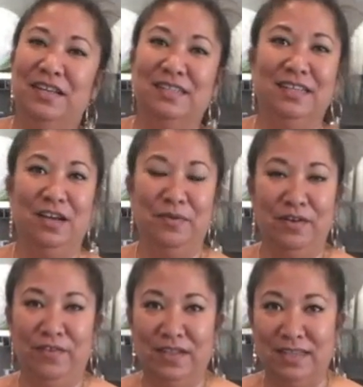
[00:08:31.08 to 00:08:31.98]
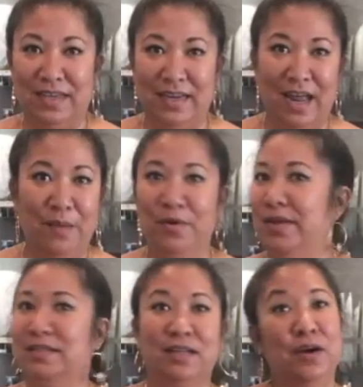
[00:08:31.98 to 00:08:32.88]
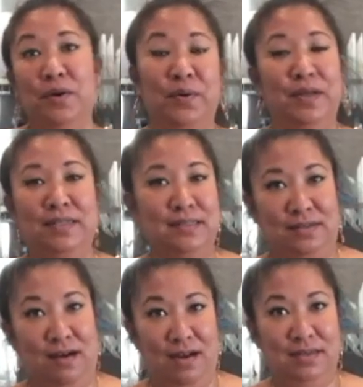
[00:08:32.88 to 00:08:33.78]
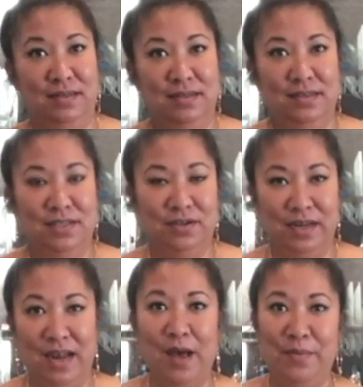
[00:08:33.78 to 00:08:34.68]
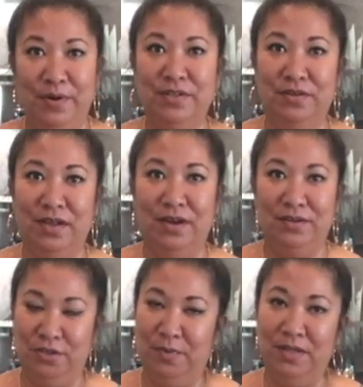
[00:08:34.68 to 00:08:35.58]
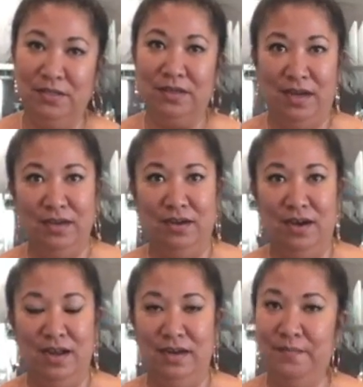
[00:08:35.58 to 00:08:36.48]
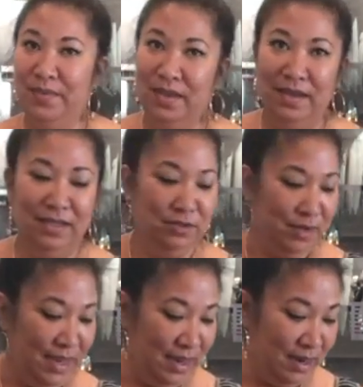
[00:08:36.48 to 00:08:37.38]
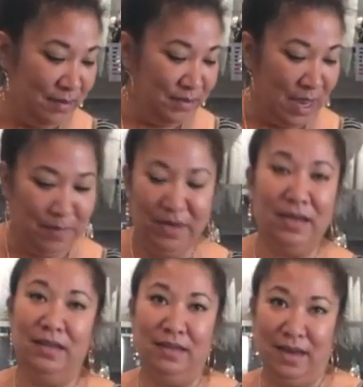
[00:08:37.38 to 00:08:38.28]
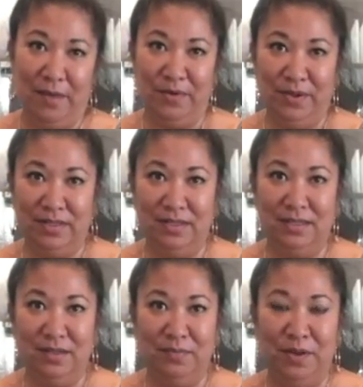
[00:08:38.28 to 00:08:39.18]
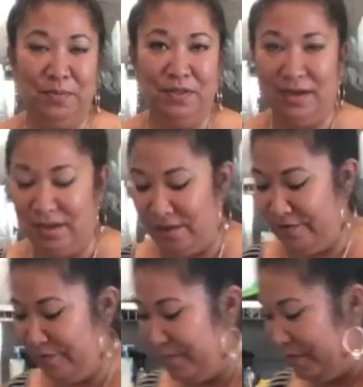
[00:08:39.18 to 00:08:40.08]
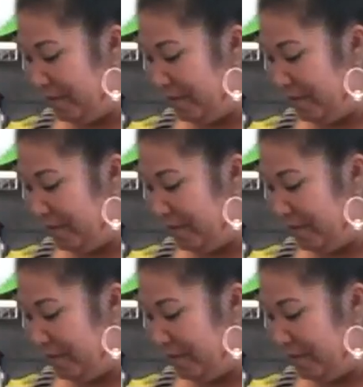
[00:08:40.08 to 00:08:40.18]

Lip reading: Does it get rid of things like cannabinoids? No, it does not. So cannabinoids are there, terpenes are kind of gone. It's okay. I'm happy to get cannabinoids into the people that I love.